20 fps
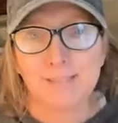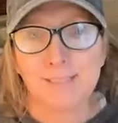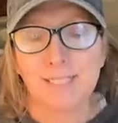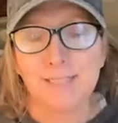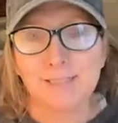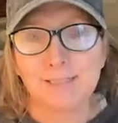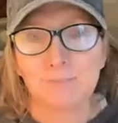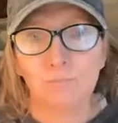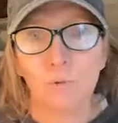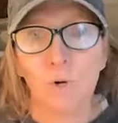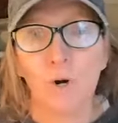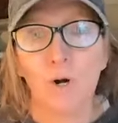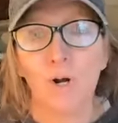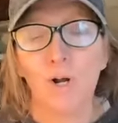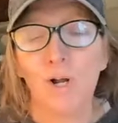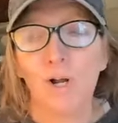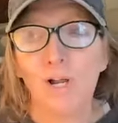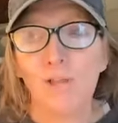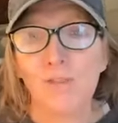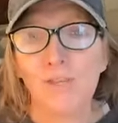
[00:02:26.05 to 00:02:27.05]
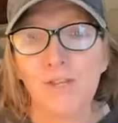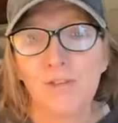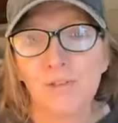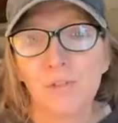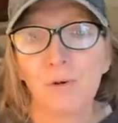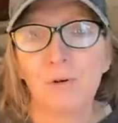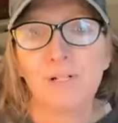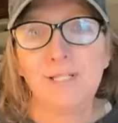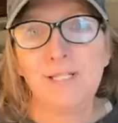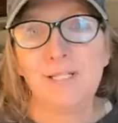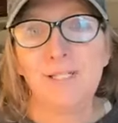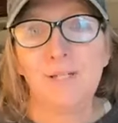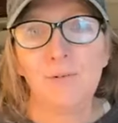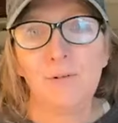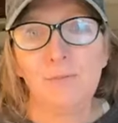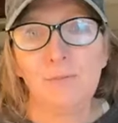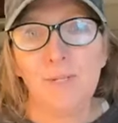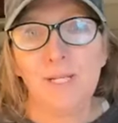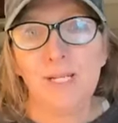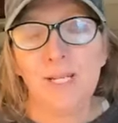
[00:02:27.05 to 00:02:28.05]
that's what the authority that
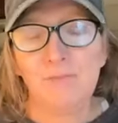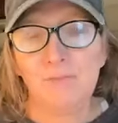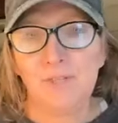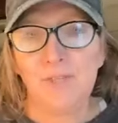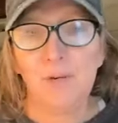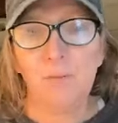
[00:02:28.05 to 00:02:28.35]
we've been given,